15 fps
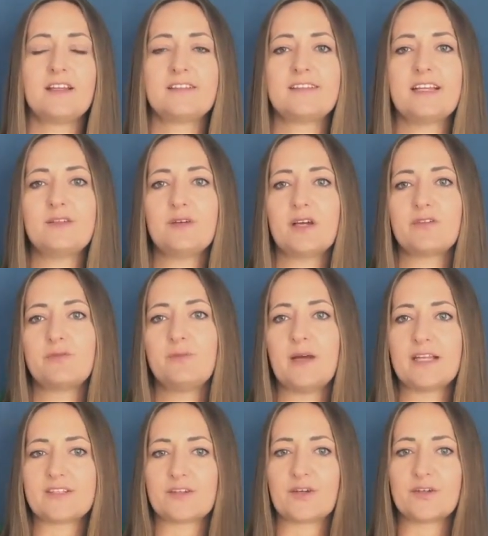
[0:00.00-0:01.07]
Then you have
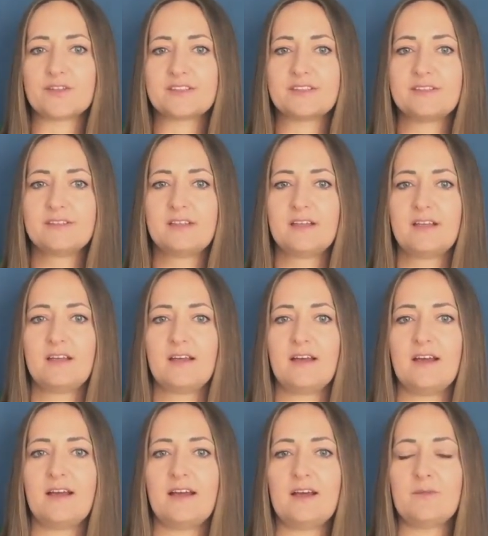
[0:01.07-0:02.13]
method,
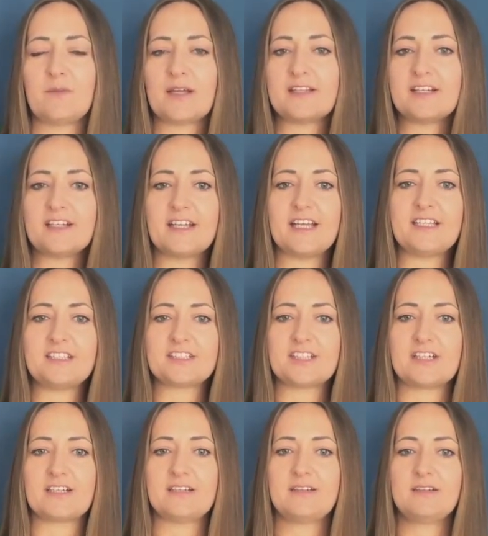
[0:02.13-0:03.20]
mother
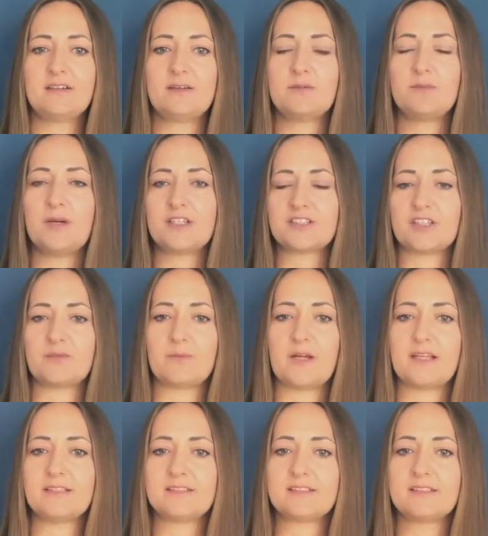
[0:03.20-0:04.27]
nature,
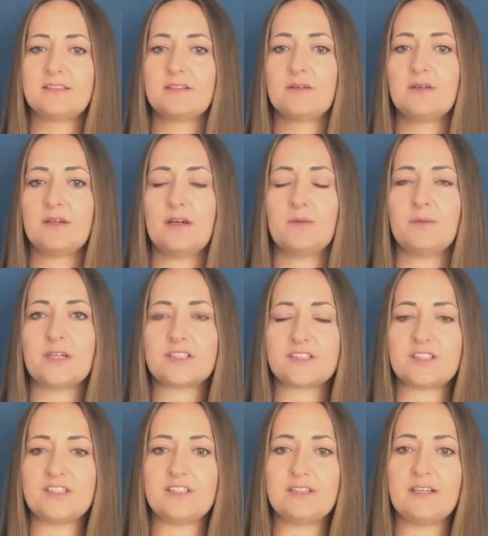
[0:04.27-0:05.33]
measurement,
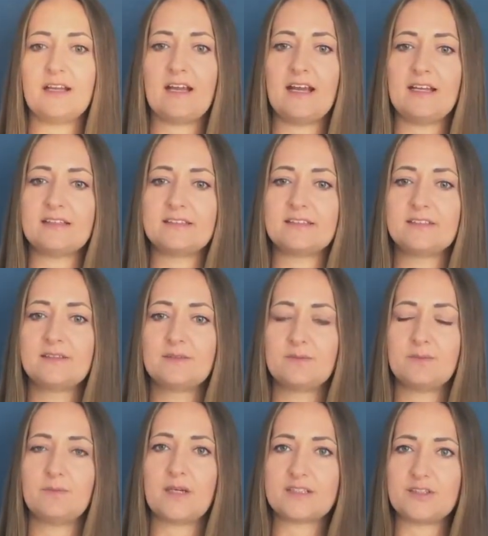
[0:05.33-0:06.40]
machine, and
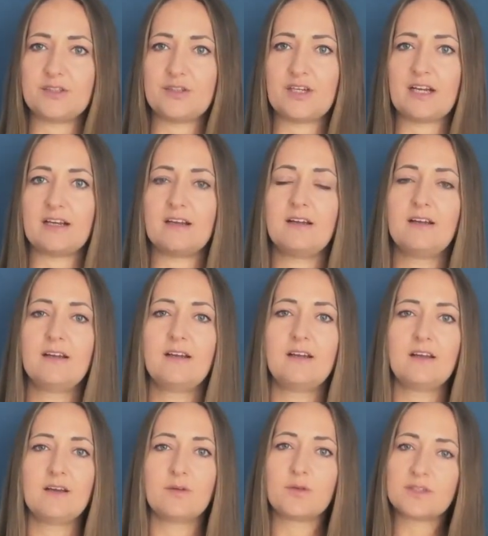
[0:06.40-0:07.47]
material.
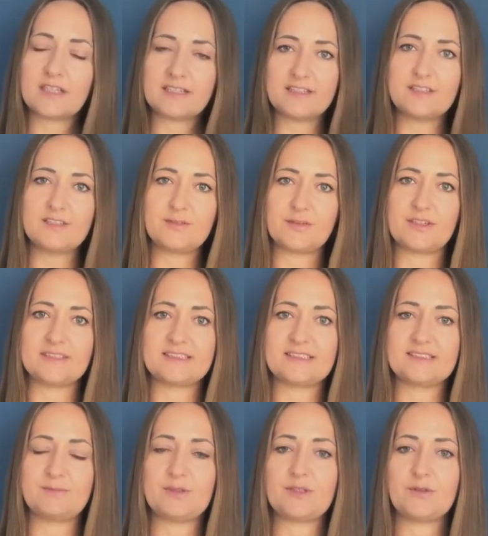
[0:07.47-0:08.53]
What are the
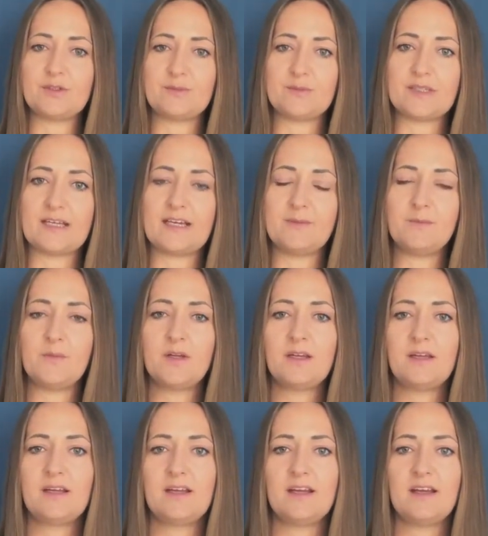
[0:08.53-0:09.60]
differences between them?
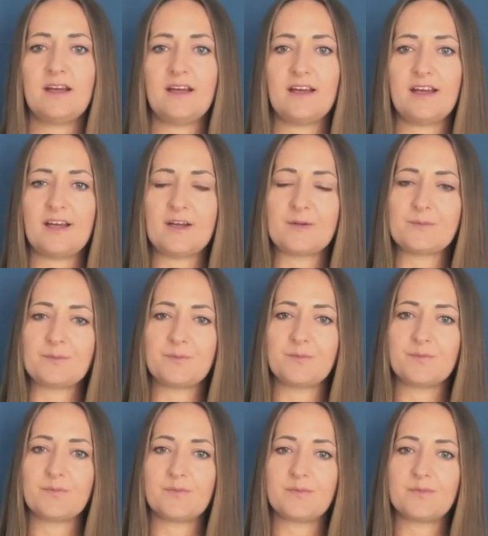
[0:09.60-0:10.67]

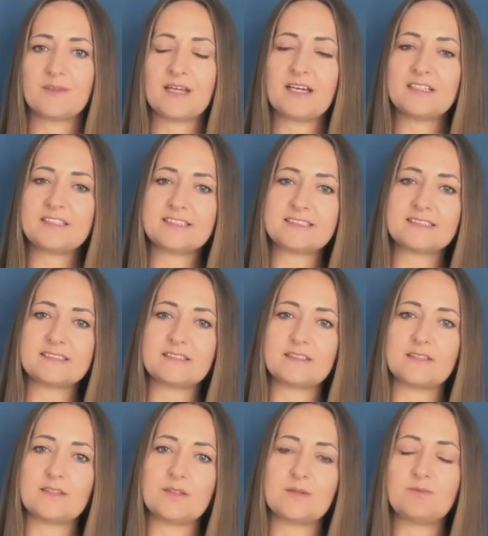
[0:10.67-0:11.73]
They are just
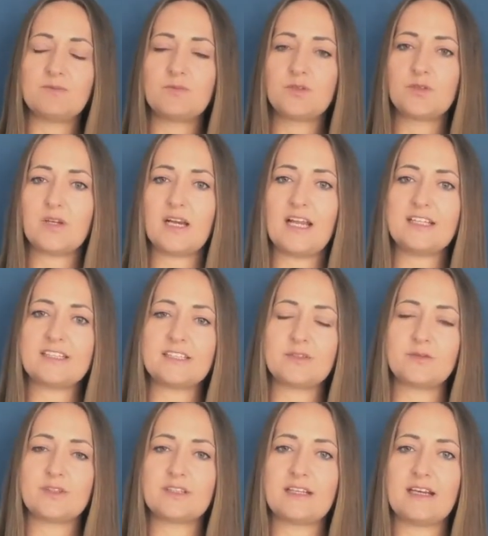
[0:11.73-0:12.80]

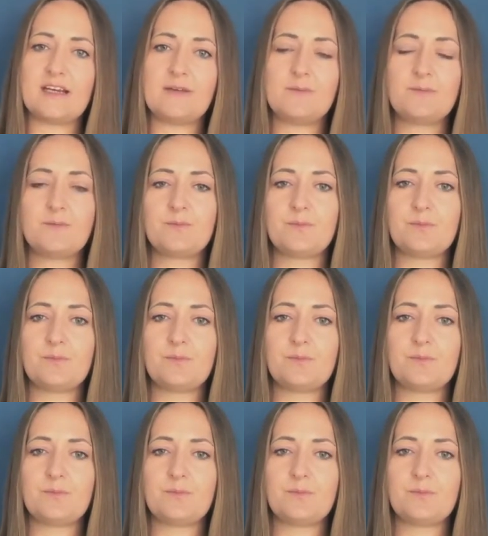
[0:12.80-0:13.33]
related with the